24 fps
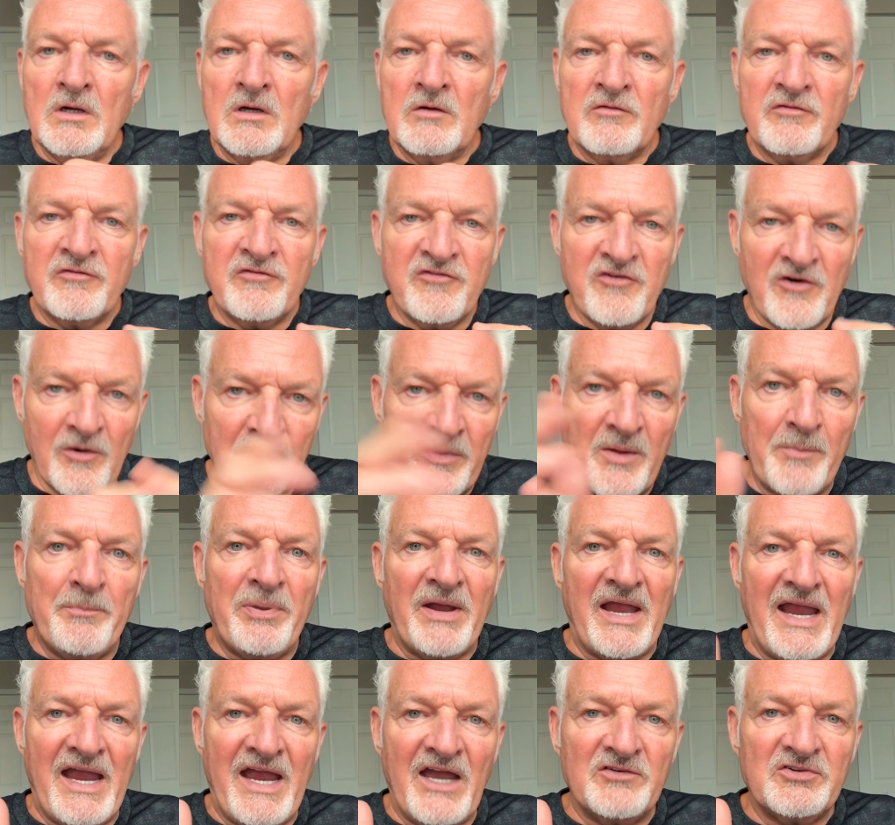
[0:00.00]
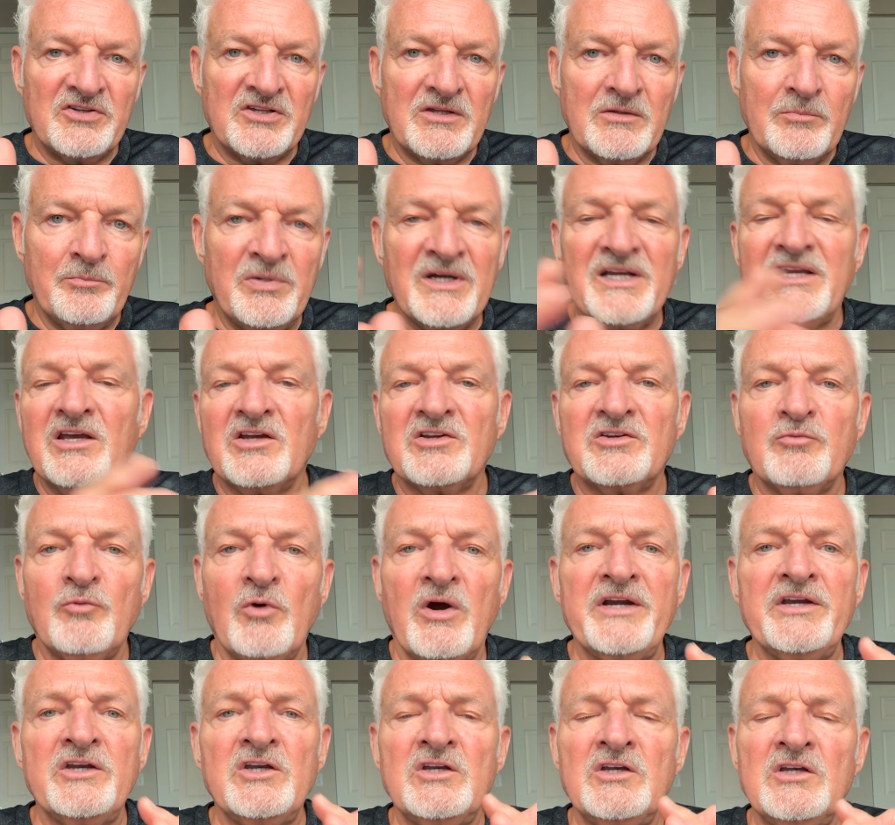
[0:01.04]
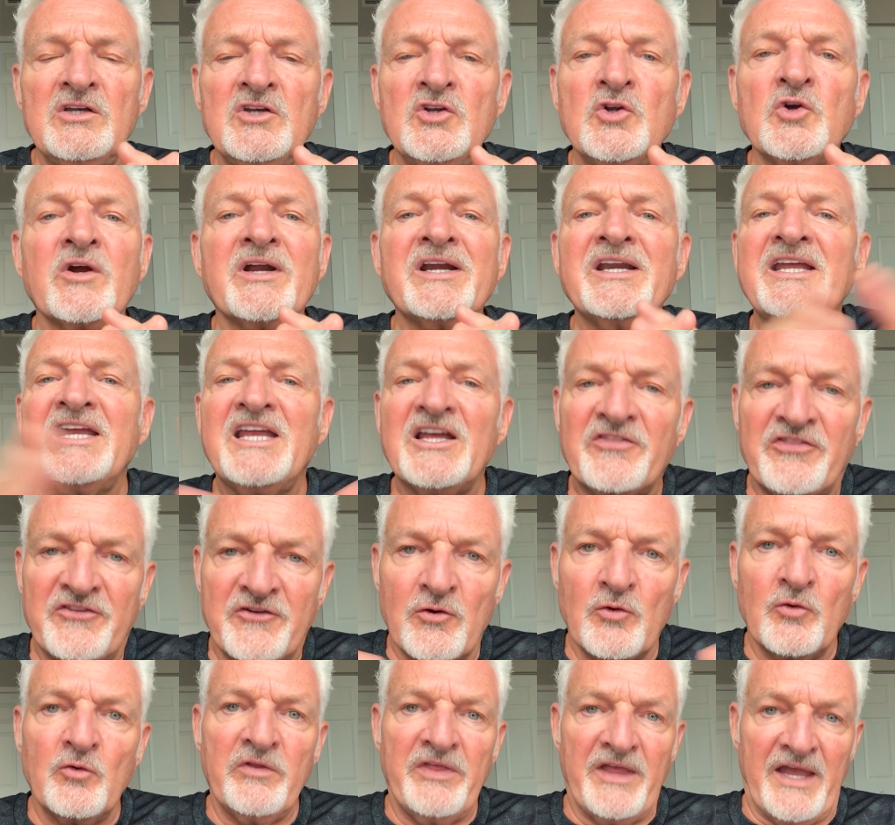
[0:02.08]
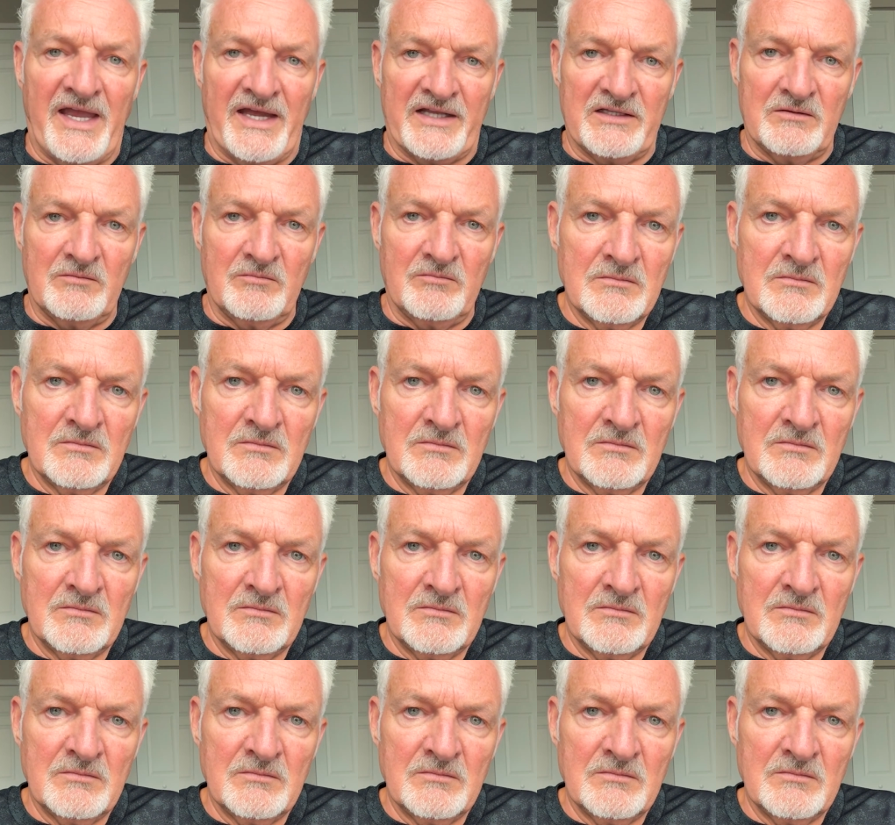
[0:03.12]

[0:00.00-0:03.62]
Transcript: from the past, but guess what? You're going to get through that.